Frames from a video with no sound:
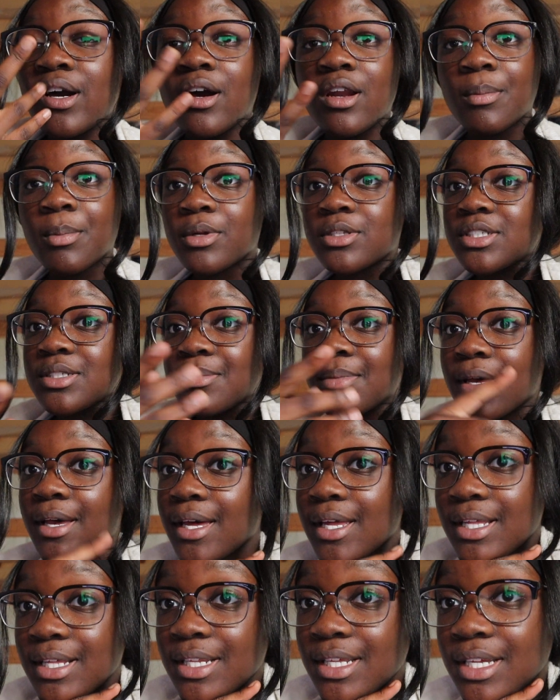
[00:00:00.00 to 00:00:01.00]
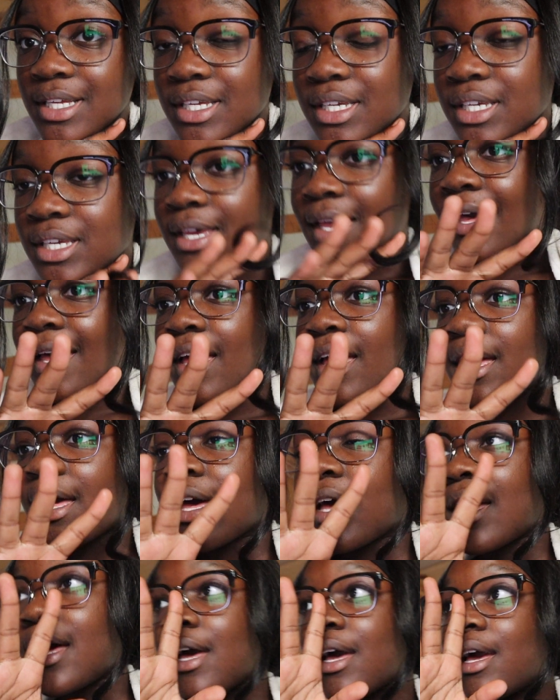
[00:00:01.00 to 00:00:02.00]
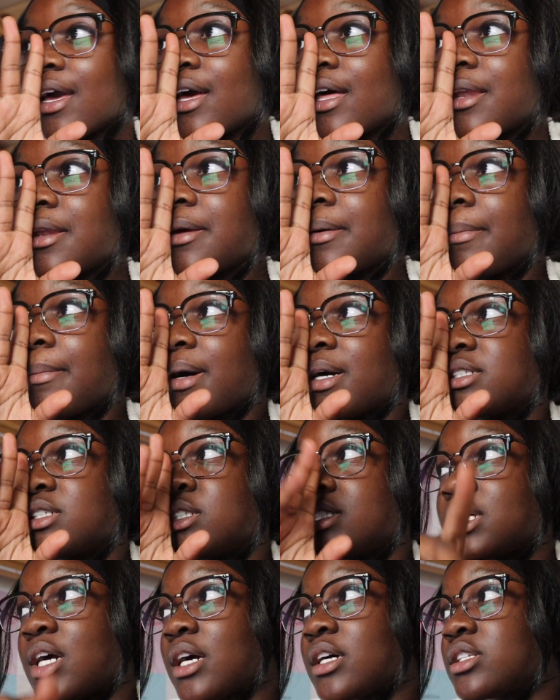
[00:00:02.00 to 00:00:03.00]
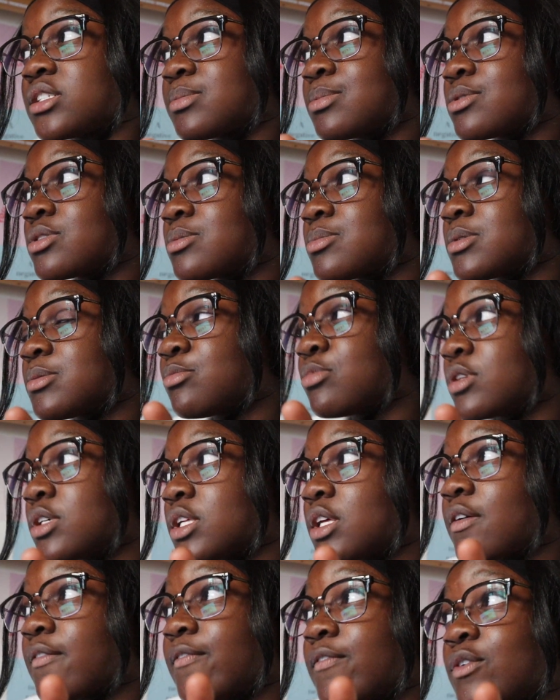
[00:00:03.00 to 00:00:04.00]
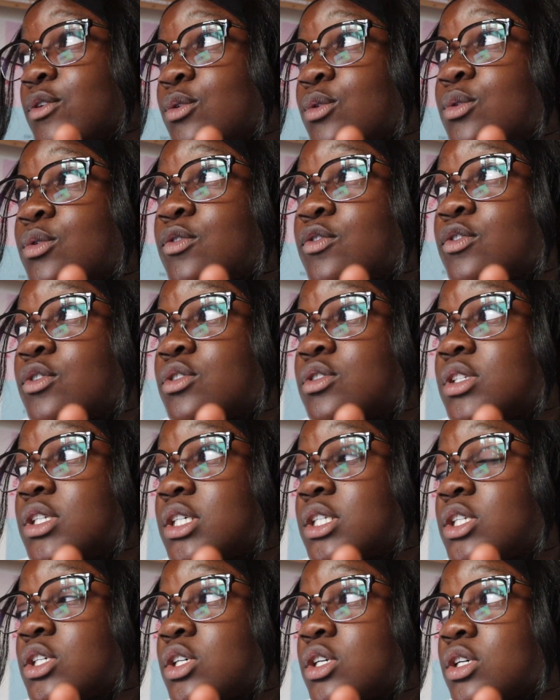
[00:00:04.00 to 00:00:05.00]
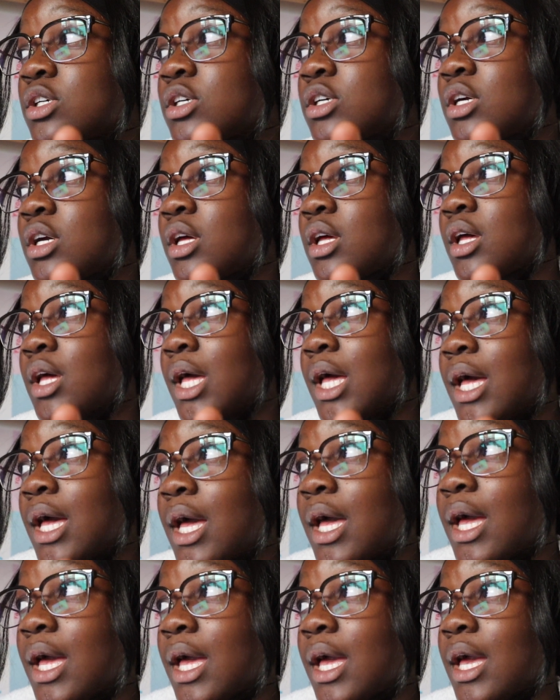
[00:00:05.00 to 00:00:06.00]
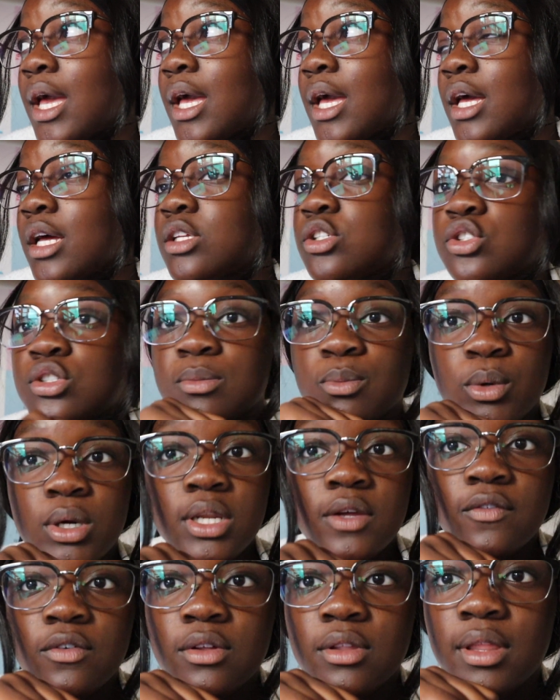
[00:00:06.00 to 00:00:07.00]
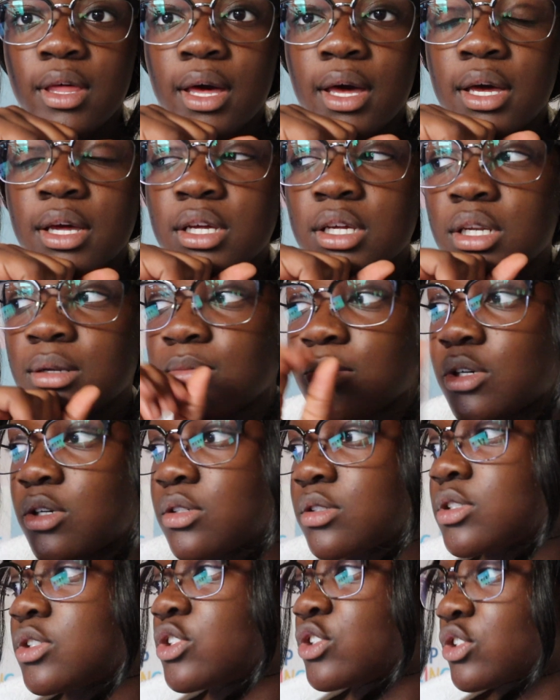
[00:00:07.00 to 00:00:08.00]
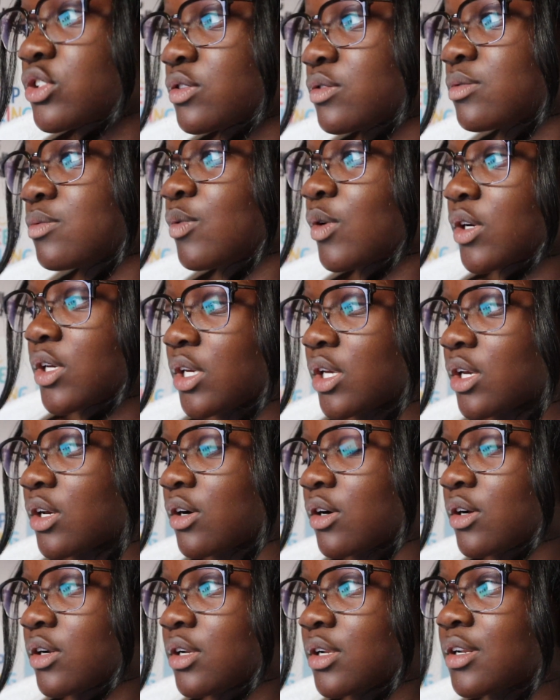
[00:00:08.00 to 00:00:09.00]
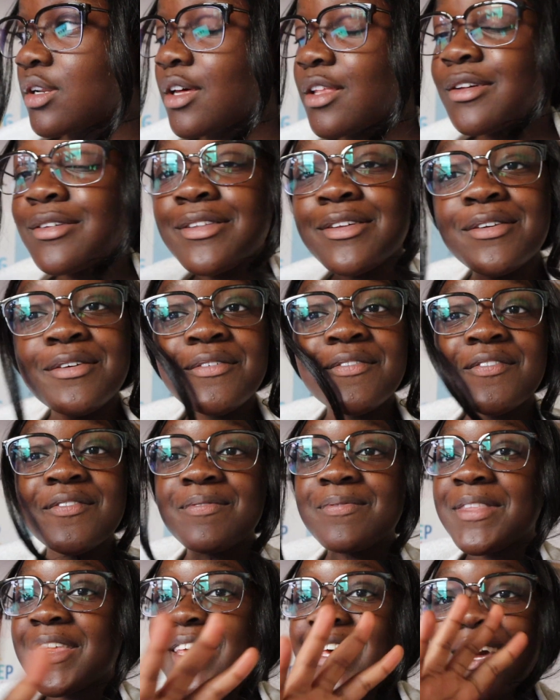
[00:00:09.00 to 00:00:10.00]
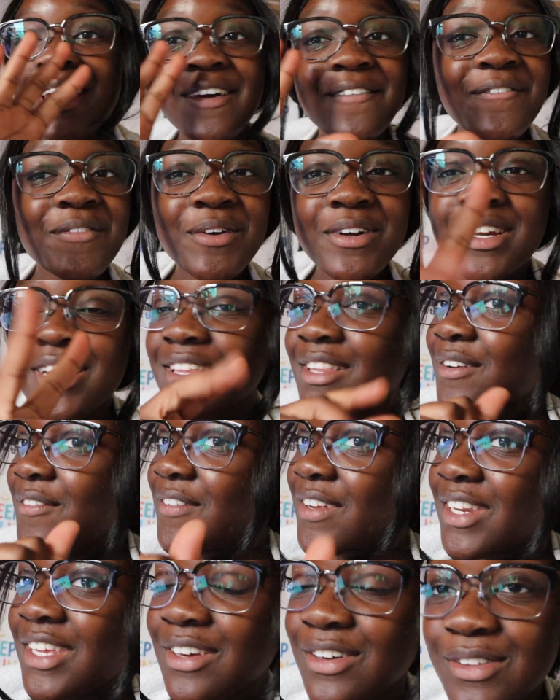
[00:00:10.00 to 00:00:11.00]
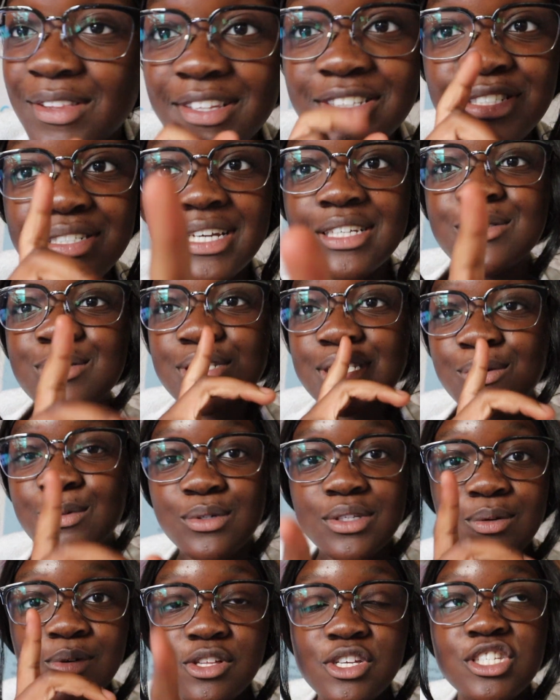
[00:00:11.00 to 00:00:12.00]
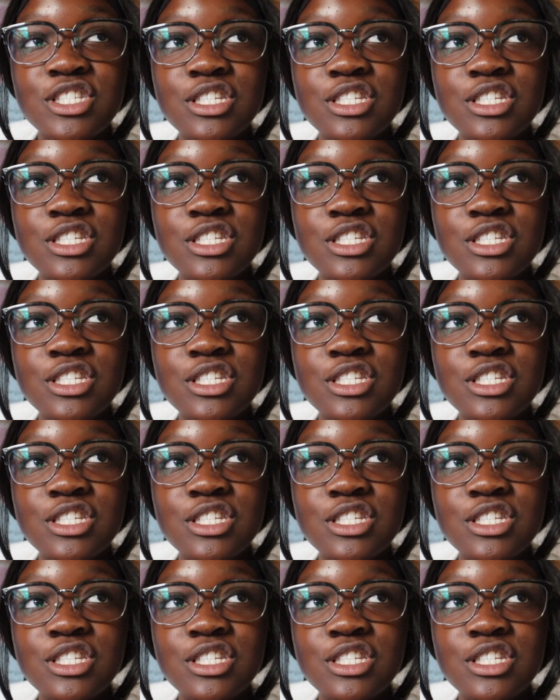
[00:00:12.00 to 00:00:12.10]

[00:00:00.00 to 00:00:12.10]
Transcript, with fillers: caught up on some editing, and my dad is supposed to be bringing food for dinner, and so I'm waiting for that, and I'm currently just working on another little thing for another video that you guys will see really, really